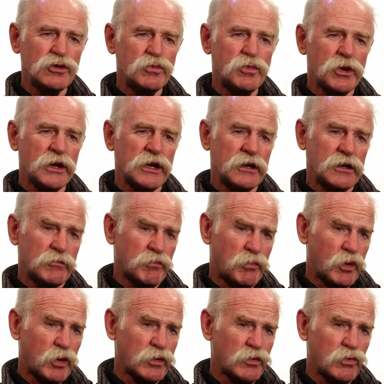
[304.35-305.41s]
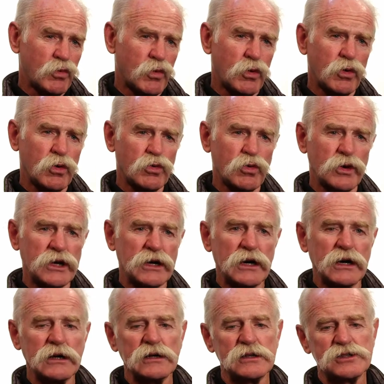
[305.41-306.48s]
you play an important role
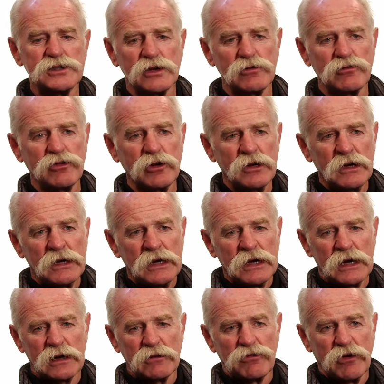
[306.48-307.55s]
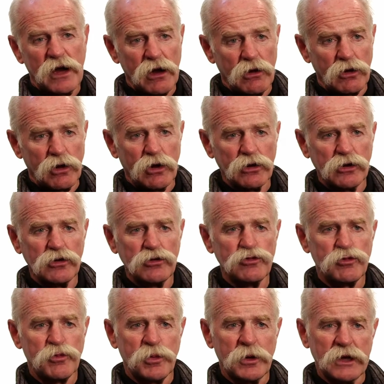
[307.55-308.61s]
regardless of, of how long
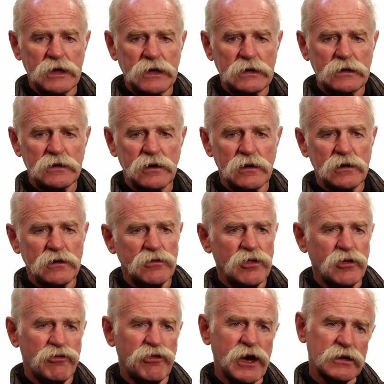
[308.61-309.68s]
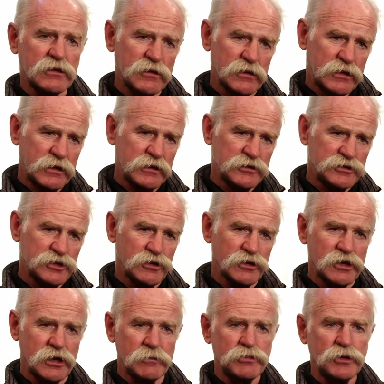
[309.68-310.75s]
you've played, uh, the fact that kids
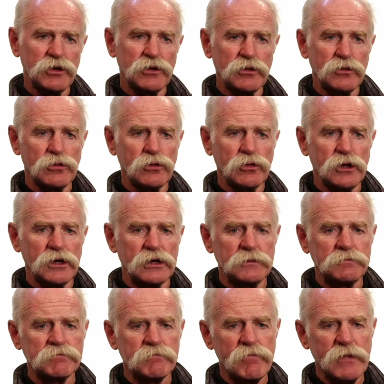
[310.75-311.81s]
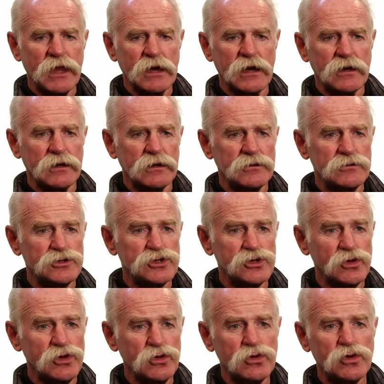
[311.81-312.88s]
look up to you. Uh, uh
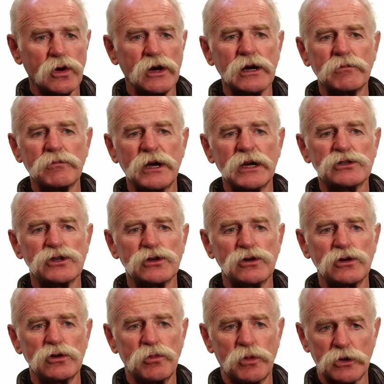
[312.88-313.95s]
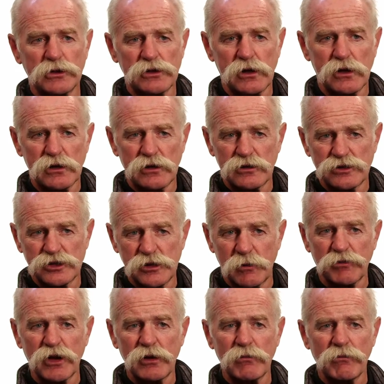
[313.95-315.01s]
so you try and make sure you put
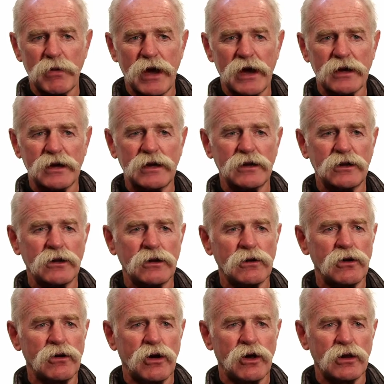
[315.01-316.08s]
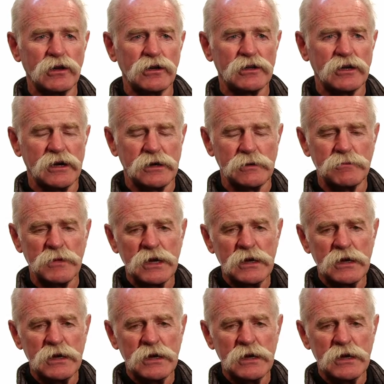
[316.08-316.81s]
something back in all the time.